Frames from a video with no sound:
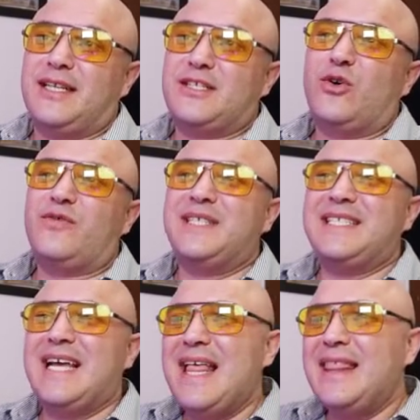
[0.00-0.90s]
That's over
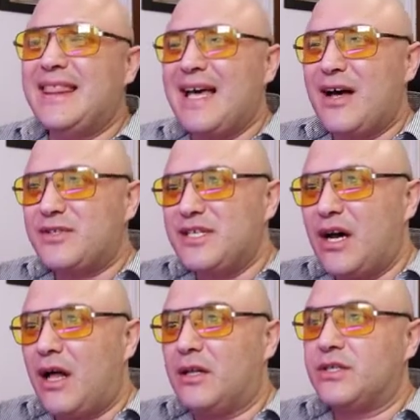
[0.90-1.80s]

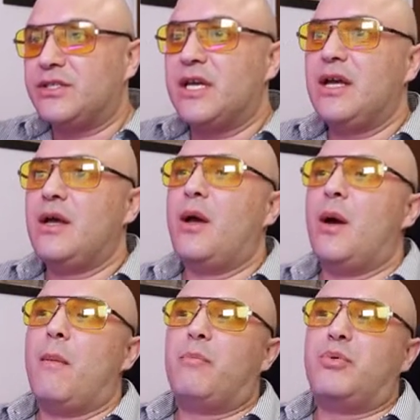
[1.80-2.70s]
$10,000
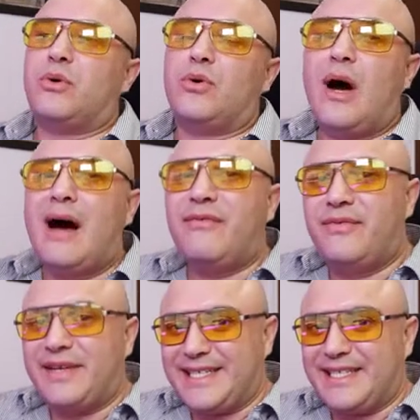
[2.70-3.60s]

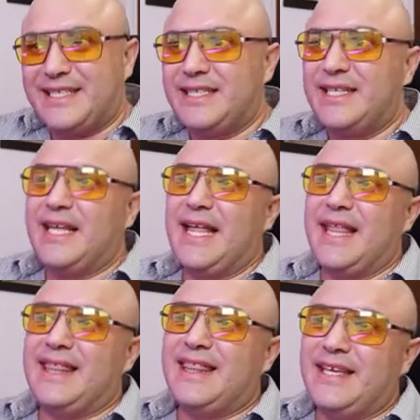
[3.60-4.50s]
profit
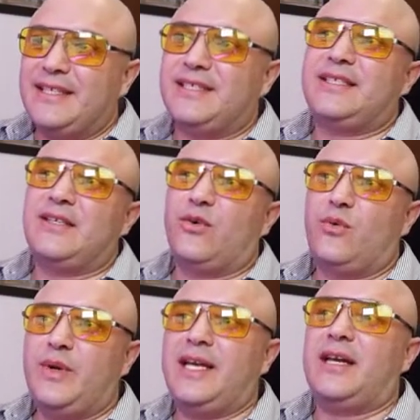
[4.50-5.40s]
this
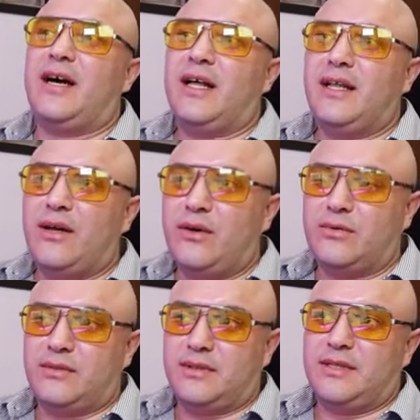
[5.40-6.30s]
week
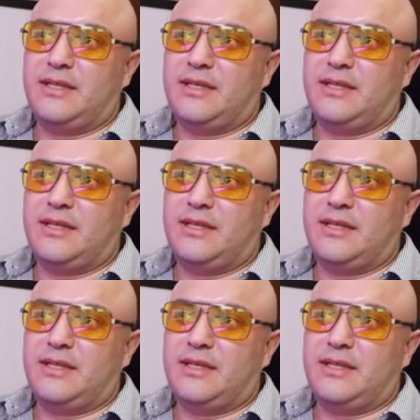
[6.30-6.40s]
alone.